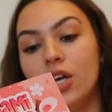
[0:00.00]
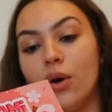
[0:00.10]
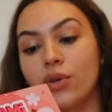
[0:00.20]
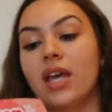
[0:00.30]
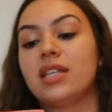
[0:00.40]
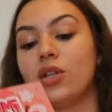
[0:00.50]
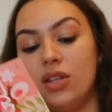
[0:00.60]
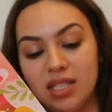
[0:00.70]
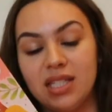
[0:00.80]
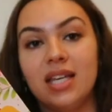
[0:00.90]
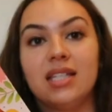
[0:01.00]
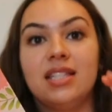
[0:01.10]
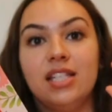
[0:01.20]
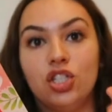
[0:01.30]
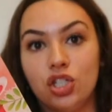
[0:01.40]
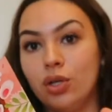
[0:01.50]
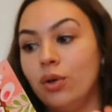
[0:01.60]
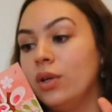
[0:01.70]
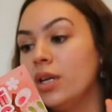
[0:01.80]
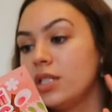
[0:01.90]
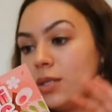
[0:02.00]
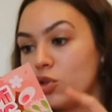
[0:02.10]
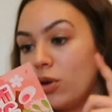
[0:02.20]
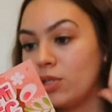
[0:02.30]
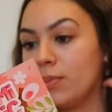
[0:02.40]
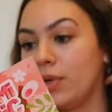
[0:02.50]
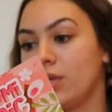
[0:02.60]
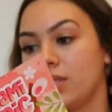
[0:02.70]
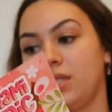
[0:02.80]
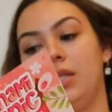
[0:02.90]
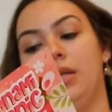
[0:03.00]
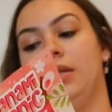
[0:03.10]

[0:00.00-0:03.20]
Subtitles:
Okay, so this is the June subscription box.